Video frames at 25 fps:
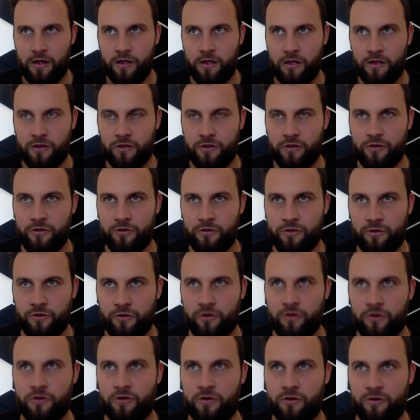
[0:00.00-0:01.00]

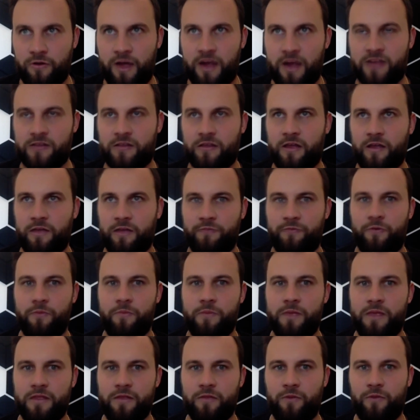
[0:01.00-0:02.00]
You're correct. Like for
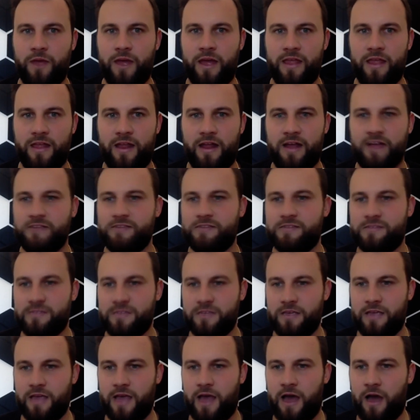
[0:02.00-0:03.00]
me, the way that I
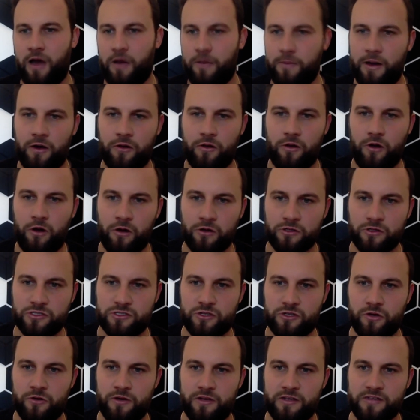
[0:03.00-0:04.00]
see outbound
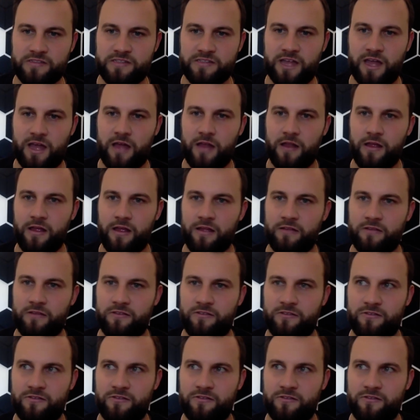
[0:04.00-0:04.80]
also is that it